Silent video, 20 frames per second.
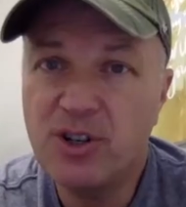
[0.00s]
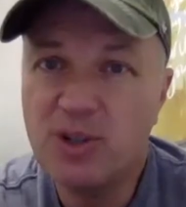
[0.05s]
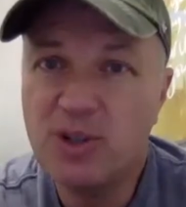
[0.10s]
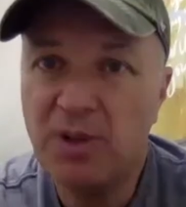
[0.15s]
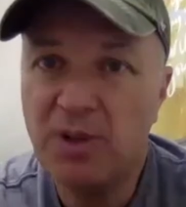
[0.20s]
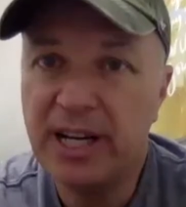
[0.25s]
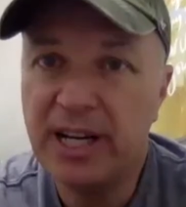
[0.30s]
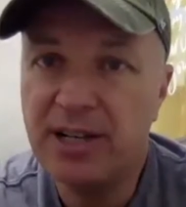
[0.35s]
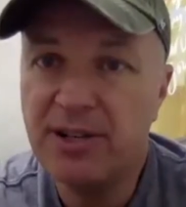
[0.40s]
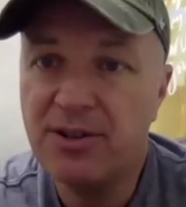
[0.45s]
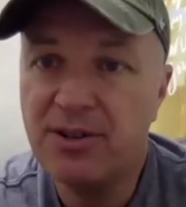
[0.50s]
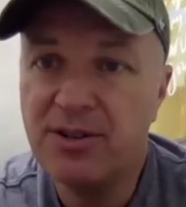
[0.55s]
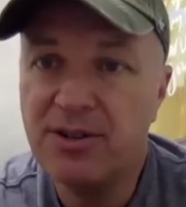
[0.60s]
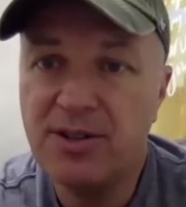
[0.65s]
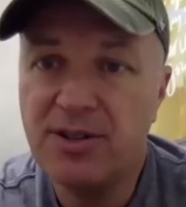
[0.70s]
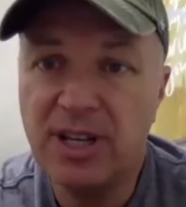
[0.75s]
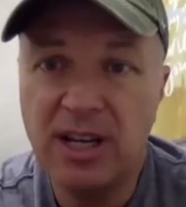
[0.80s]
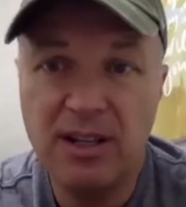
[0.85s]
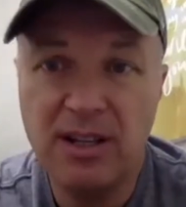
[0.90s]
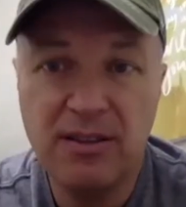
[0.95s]
planters
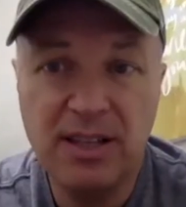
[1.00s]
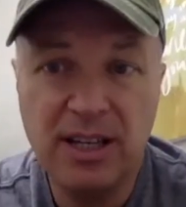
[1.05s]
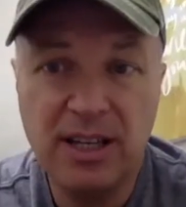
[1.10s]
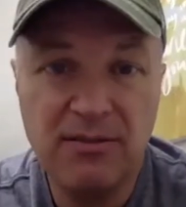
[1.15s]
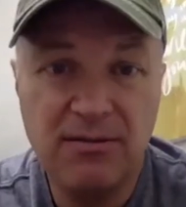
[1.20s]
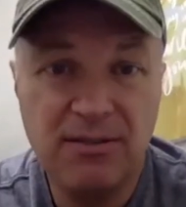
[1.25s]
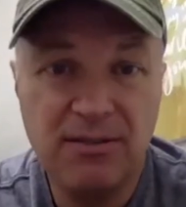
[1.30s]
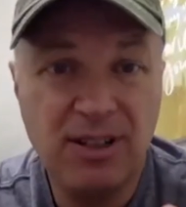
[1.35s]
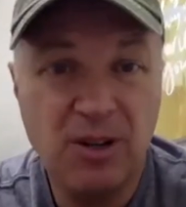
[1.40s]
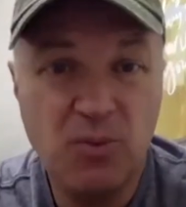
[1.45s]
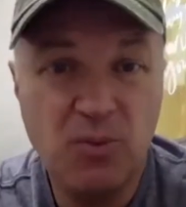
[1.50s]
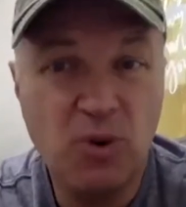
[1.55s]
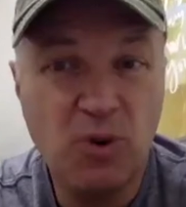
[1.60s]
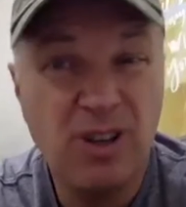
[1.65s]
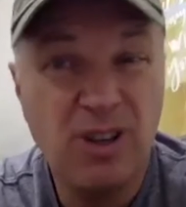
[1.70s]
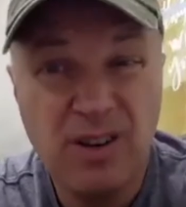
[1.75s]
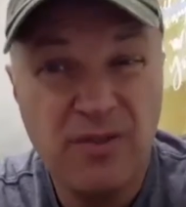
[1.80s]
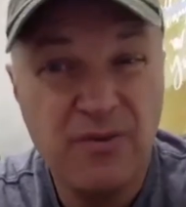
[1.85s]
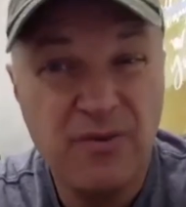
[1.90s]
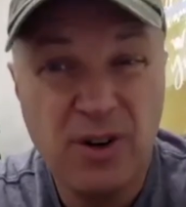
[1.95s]
that we're
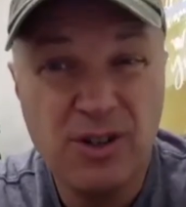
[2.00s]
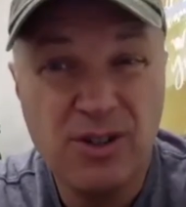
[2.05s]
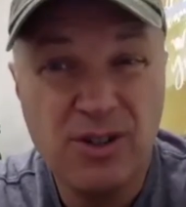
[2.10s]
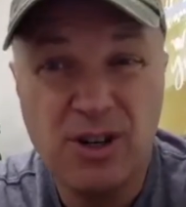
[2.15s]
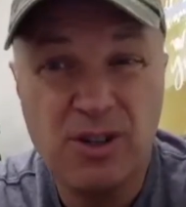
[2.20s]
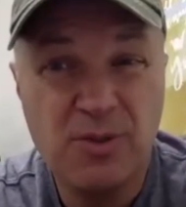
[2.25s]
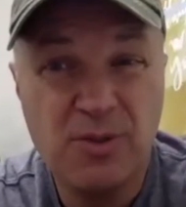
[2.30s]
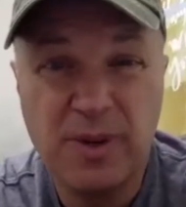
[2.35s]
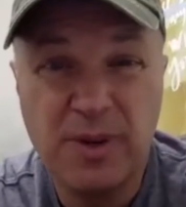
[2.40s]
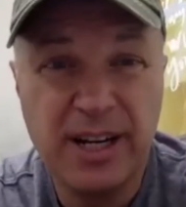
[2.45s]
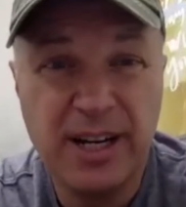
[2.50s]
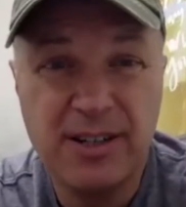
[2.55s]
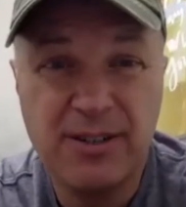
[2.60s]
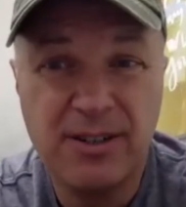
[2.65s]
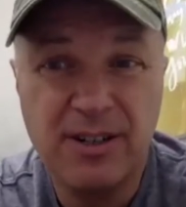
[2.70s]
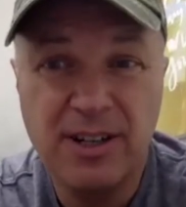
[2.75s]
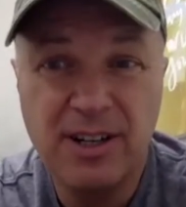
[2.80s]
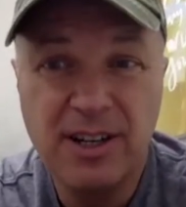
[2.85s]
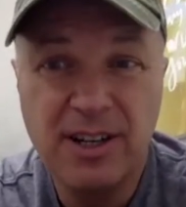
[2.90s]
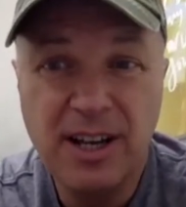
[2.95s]
looking for a church
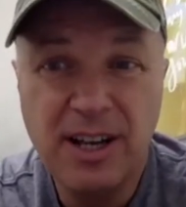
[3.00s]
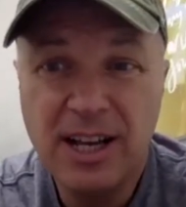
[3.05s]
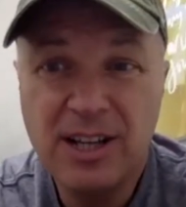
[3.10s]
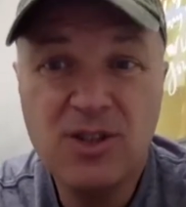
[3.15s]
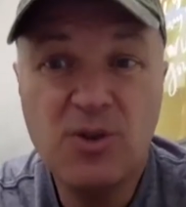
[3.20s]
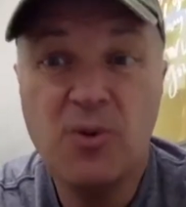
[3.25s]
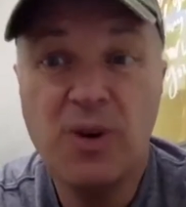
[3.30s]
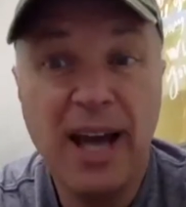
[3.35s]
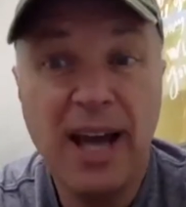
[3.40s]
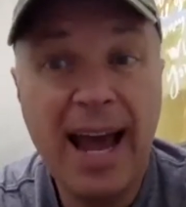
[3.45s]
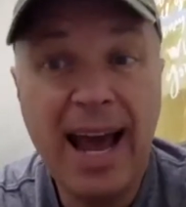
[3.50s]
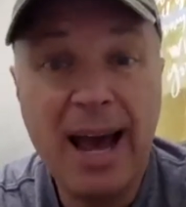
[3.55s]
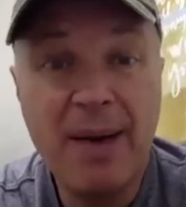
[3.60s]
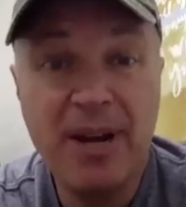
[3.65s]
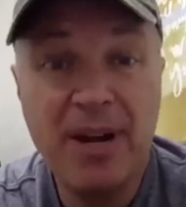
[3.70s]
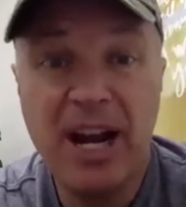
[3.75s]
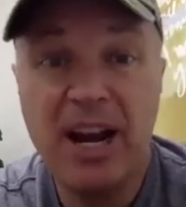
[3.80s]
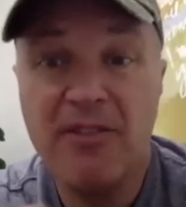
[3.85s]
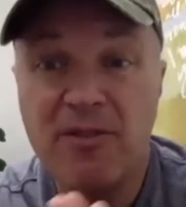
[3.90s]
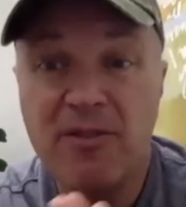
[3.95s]
planter? It's well,
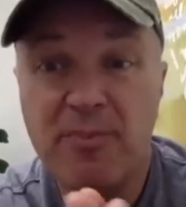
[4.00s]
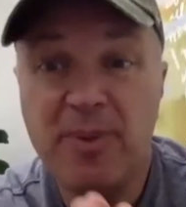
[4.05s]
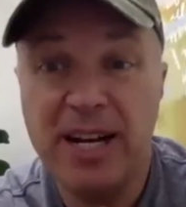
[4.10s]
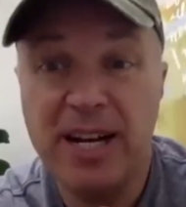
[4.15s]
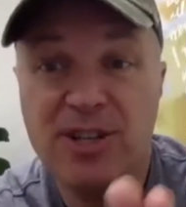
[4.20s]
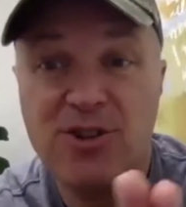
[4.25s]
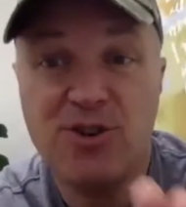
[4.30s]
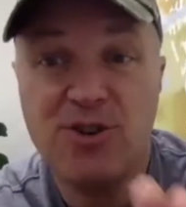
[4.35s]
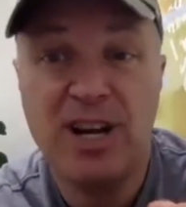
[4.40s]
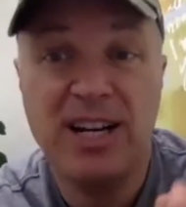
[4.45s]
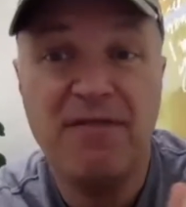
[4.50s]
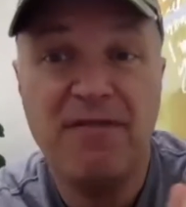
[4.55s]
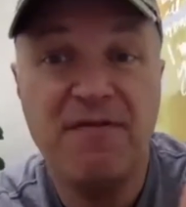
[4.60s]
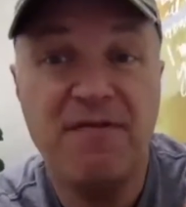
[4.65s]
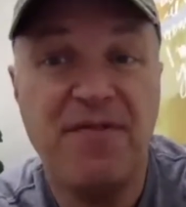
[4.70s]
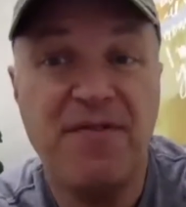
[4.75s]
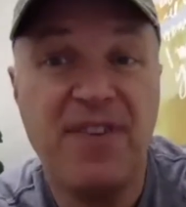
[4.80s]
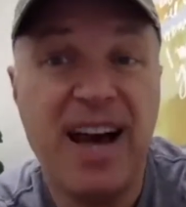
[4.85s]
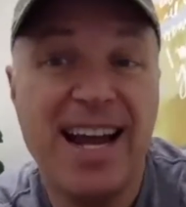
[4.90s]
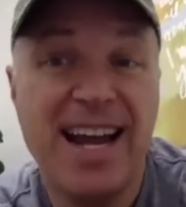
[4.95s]
everybody's trying to
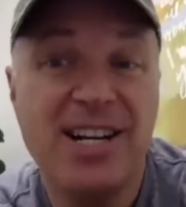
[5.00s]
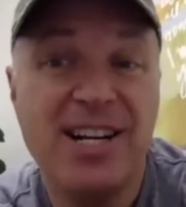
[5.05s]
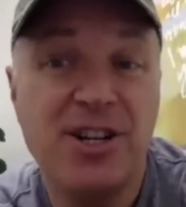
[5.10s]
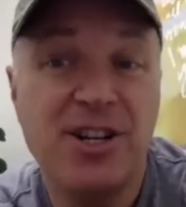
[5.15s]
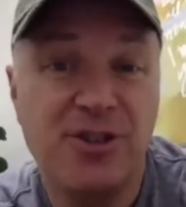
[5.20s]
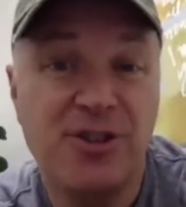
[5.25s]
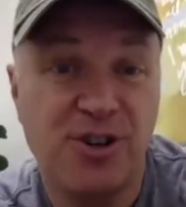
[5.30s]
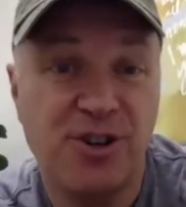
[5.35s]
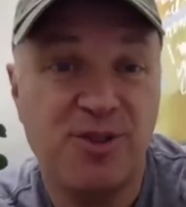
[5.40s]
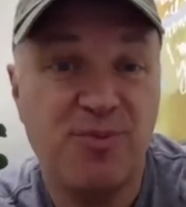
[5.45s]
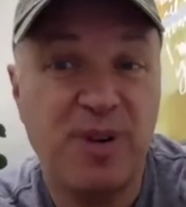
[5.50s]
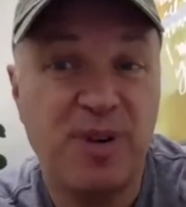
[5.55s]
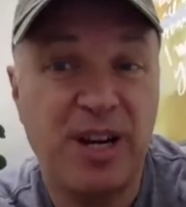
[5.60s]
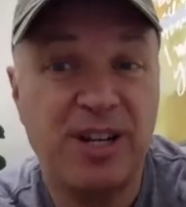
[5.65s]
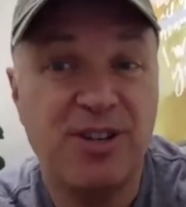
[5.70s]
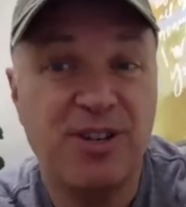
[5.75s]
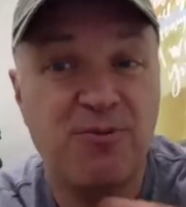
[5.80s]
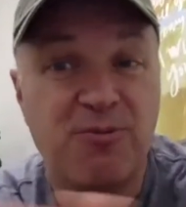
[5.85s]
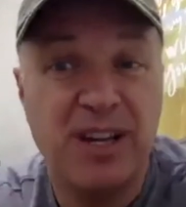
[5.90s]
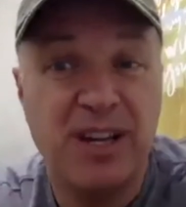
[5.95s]
find a church
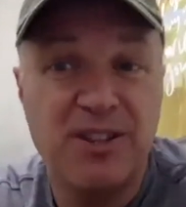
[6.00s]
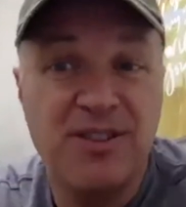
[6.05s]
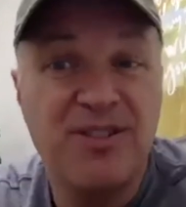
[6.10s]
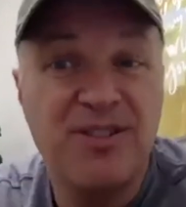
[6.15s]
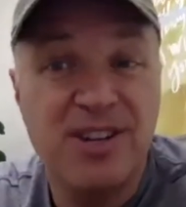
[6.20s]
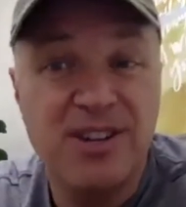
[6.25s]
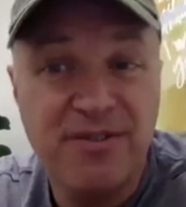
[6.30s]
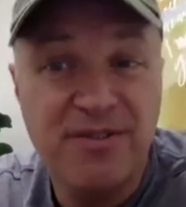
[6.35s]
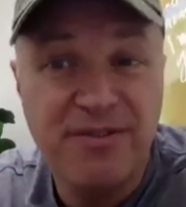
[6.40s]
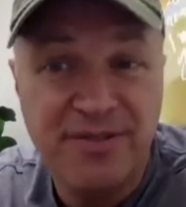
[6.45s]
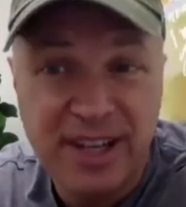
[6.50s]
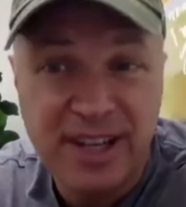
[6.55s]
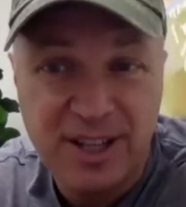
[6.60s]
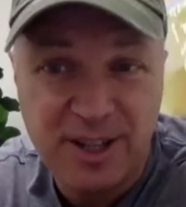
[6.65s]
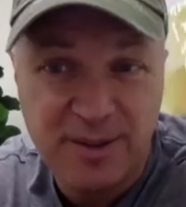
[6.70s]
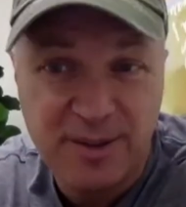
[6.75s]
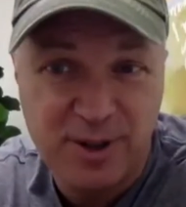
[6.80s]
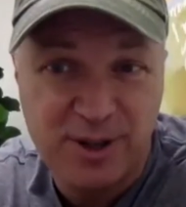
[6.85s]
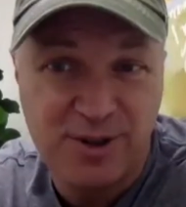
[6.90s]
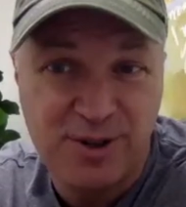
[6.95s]
planter rather than
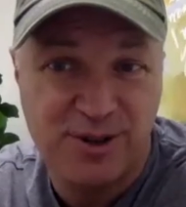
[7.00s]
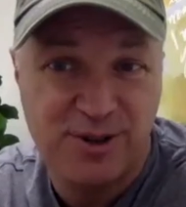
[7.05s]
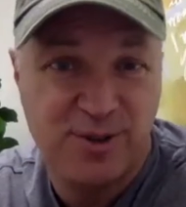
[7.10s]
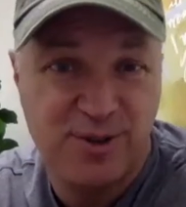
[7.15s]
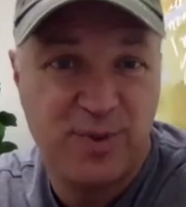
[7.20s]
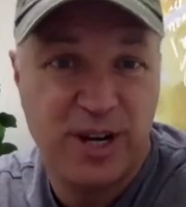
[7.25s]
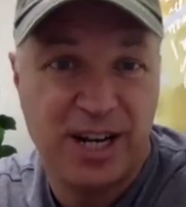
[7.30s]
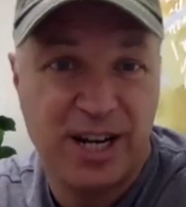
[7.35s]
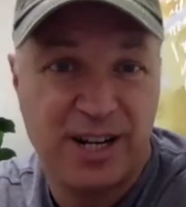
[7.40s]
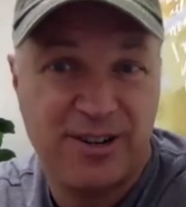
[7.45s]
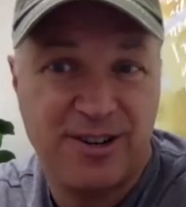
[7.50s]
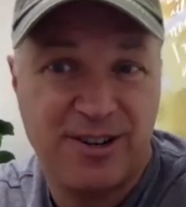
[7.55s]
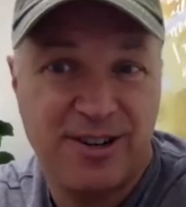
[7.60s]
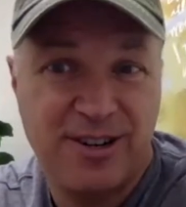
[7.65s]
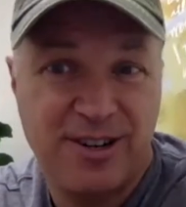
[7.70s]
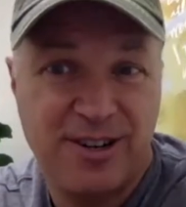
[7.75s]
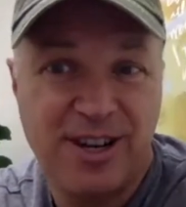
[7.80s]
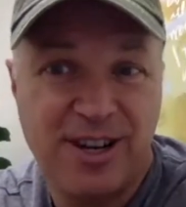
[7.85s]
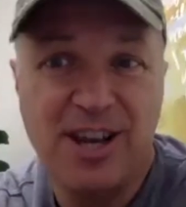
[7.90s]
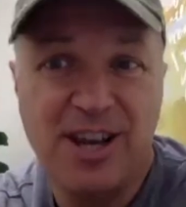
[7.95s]
develop a church planter.
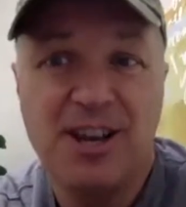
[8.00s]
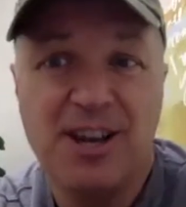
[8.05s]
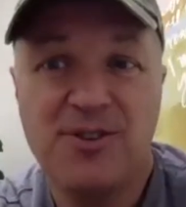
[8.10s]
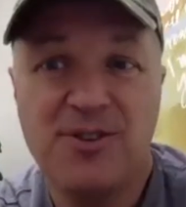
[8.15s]
So